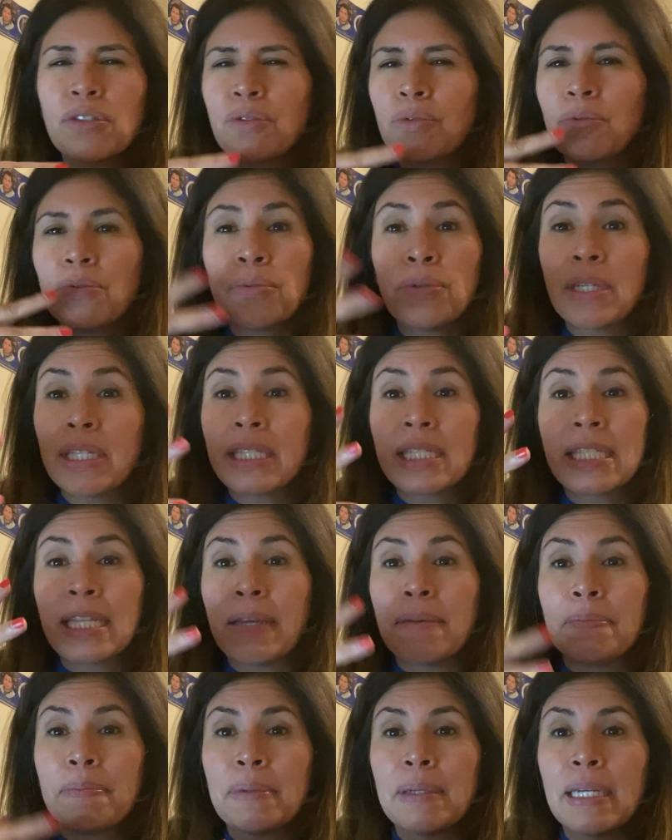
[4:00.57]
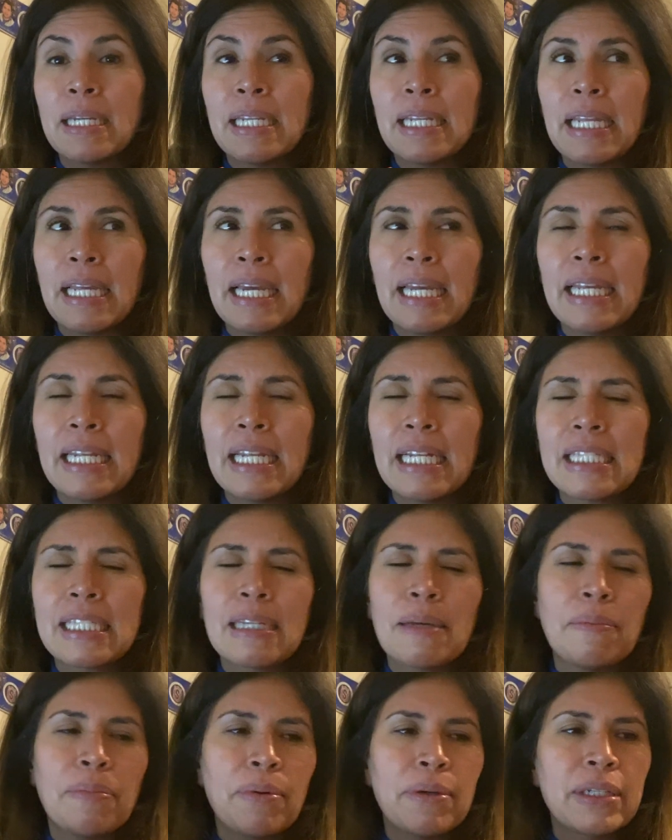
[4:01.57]
2 3 steps, and at
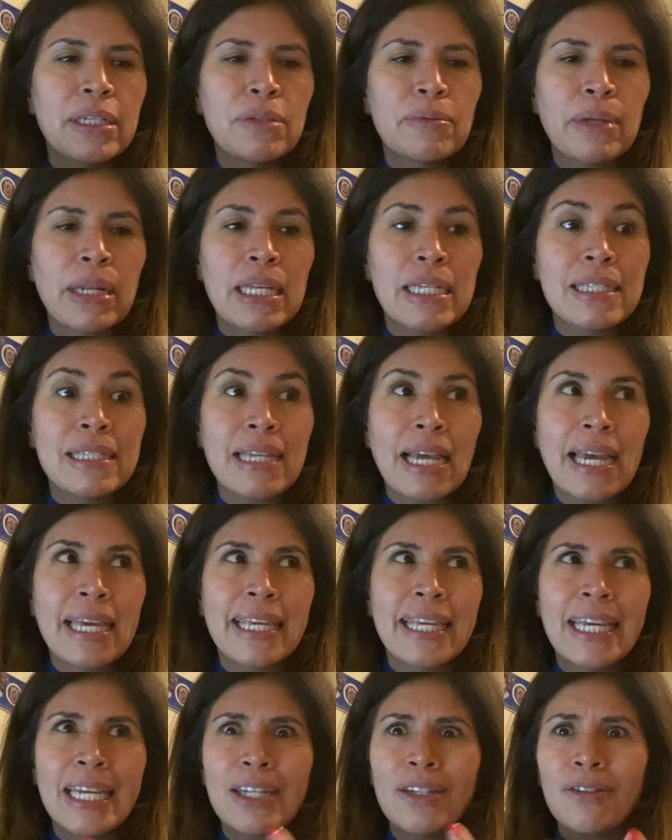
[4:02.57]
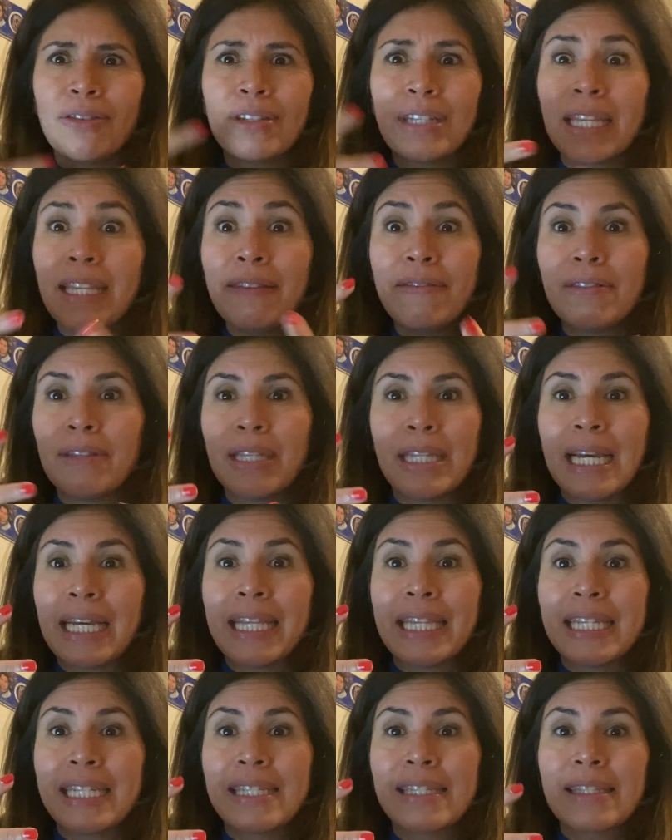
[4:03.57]
some point I realized I cannot live
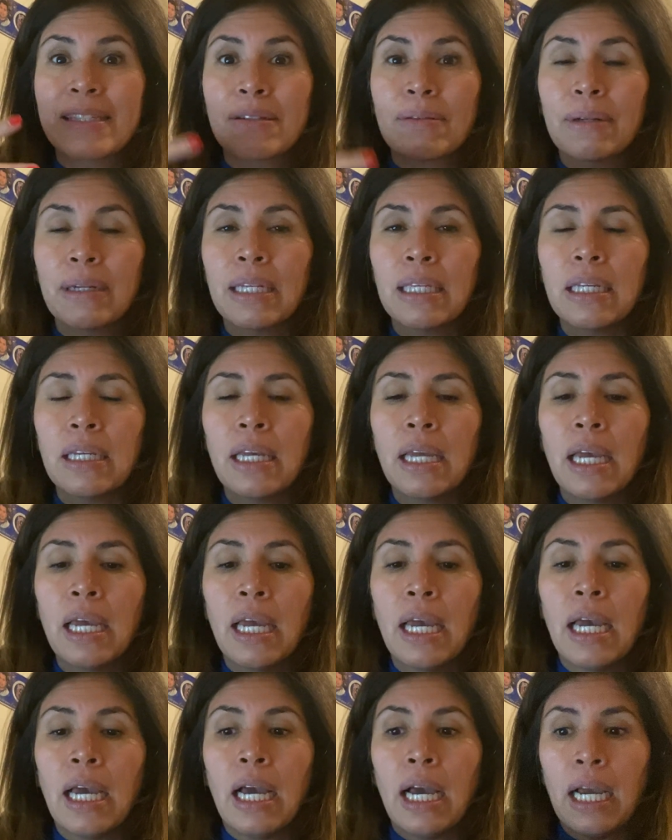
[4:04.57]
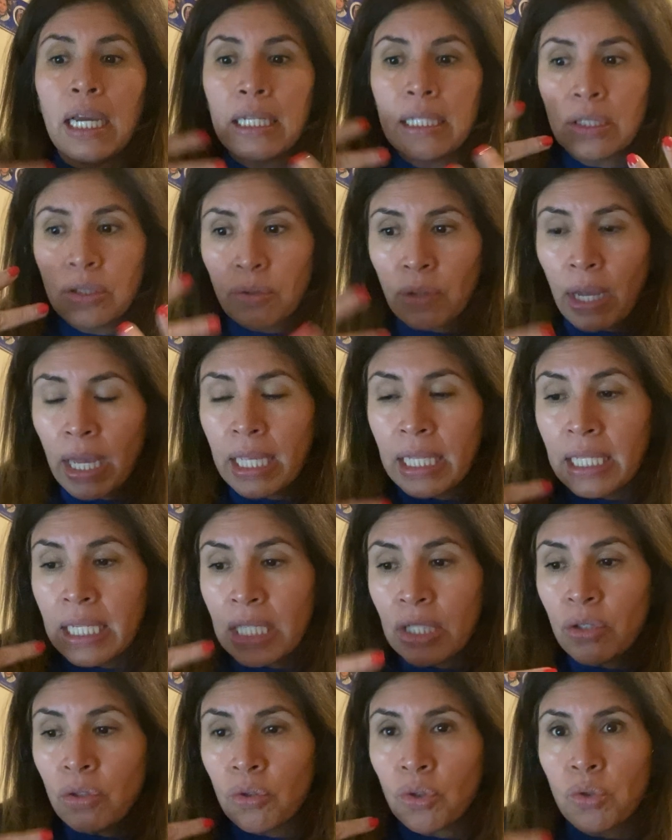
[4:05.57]
like this, right? I
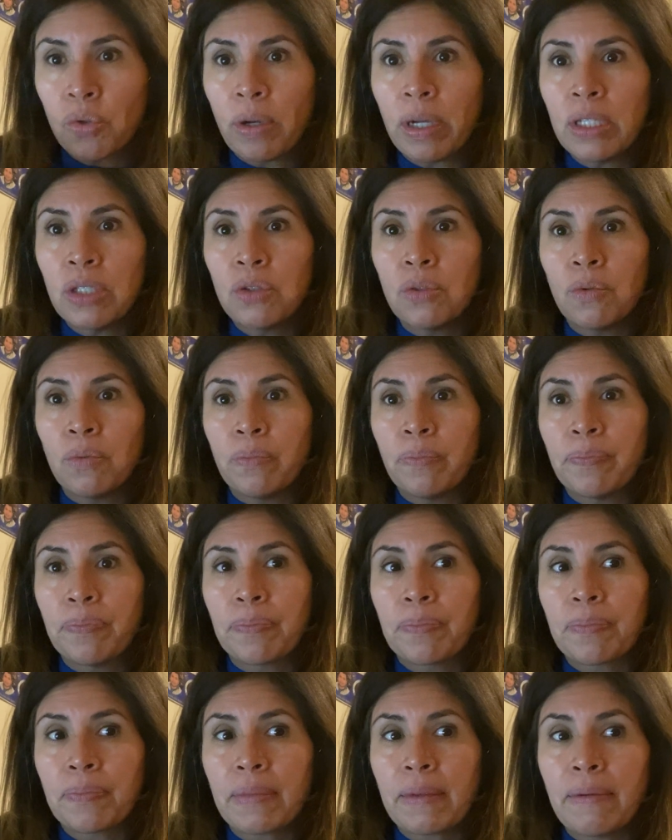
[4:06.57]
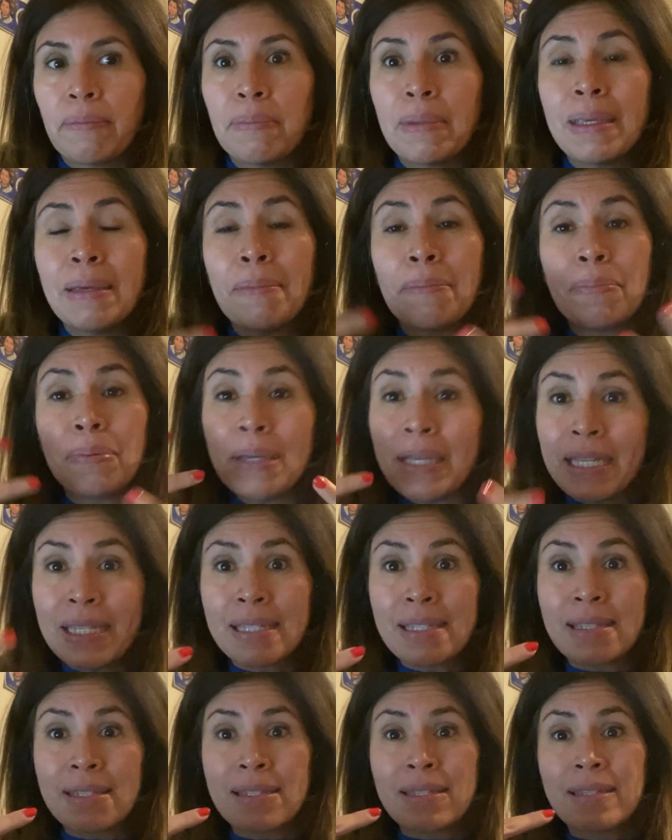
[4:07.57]
need to try to be in
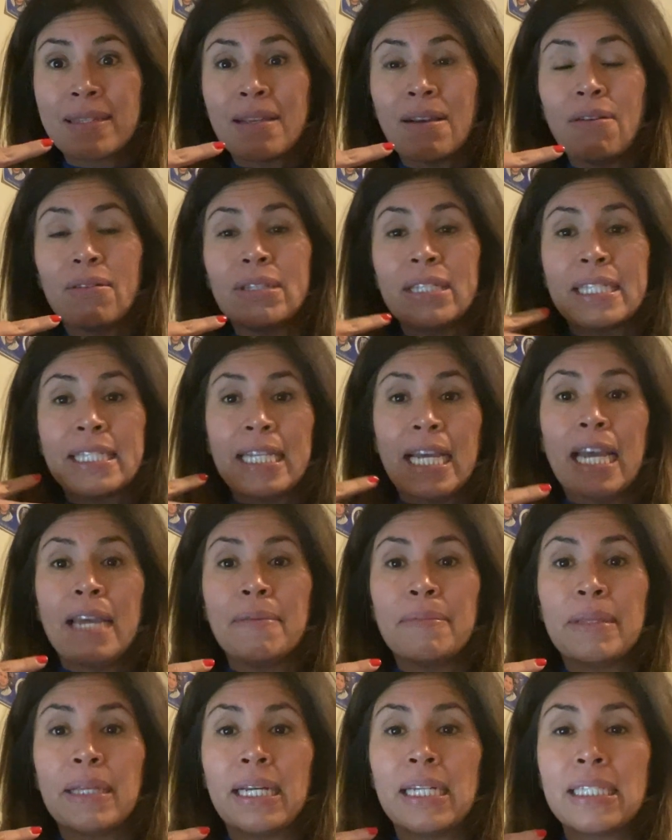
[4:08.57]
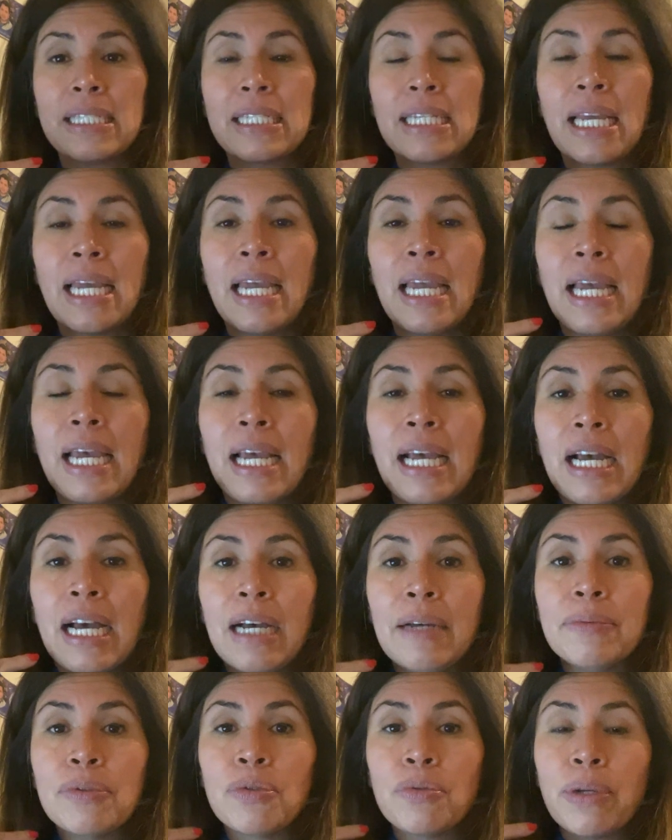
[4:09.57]
peace all the time that
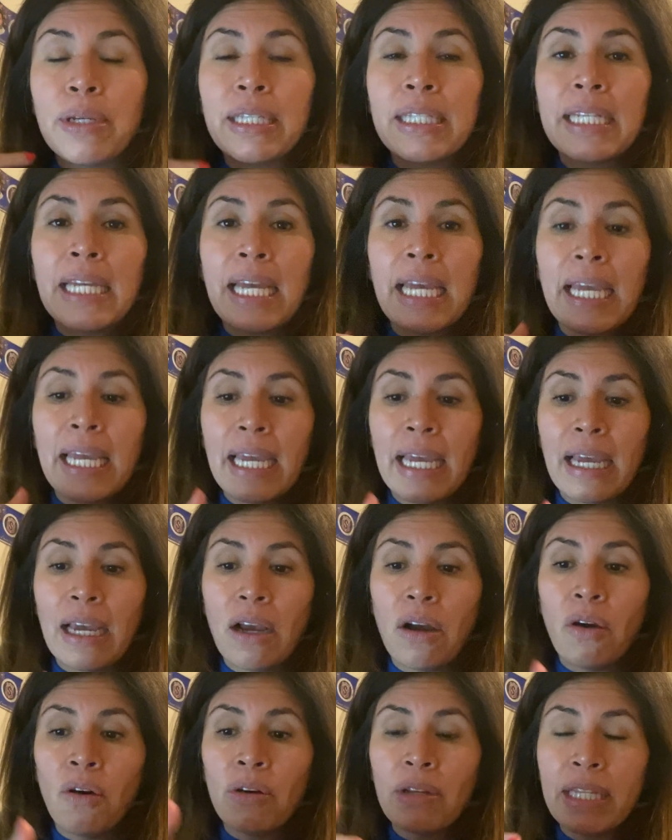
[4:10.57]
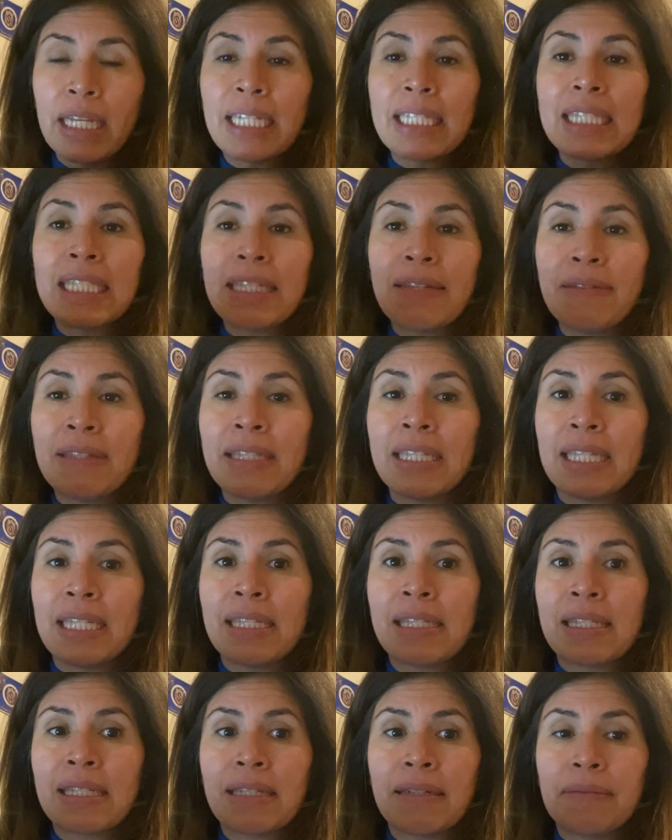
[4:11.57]
I'm doing all the
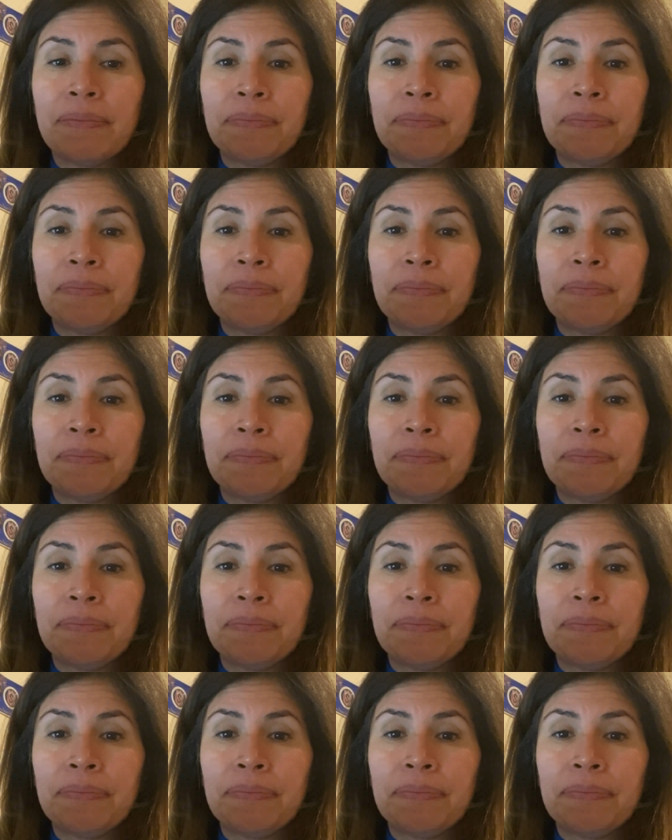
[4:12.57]
activities